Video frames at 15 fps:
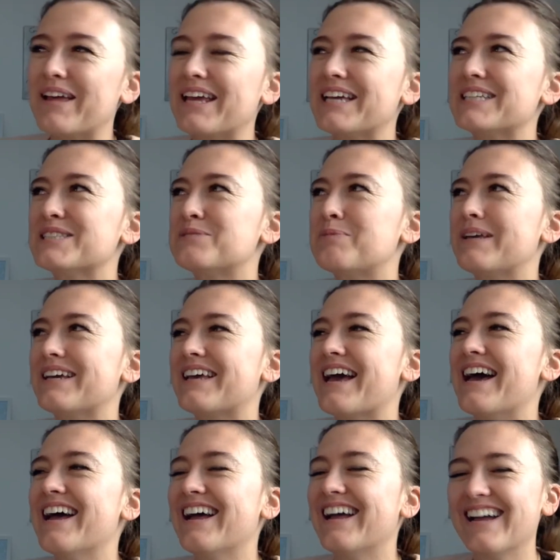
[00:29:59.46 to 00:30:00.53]
Is
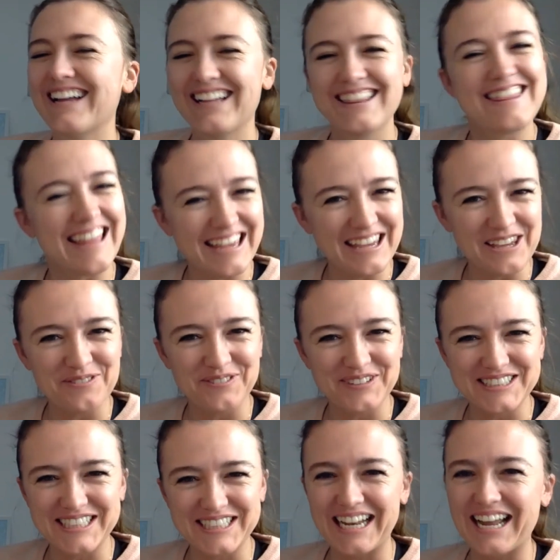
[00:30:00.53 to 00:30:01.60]
because, thank you for
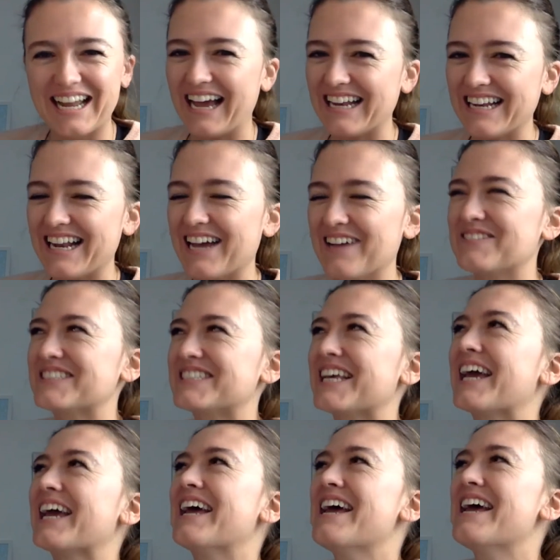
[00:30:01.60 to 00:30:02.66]
saying it. I didn't have to say
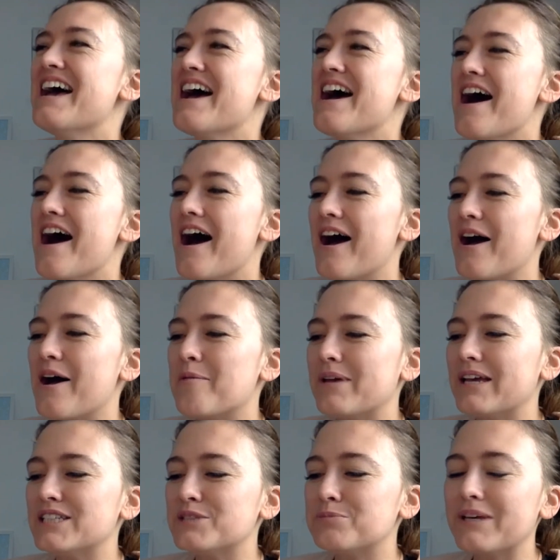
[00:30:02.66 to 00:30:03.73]
it.
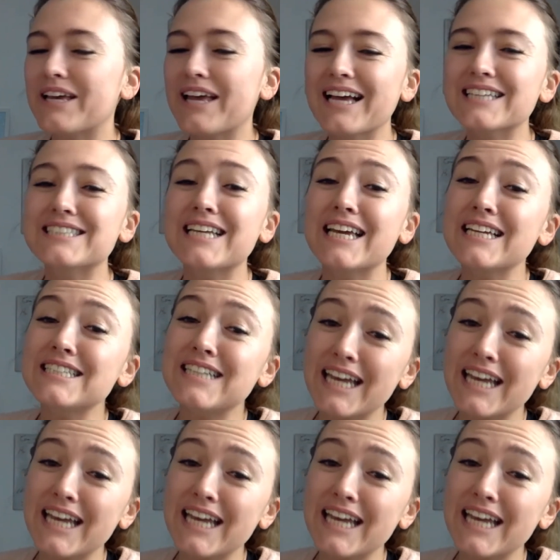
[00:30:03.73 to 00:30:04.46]
Because it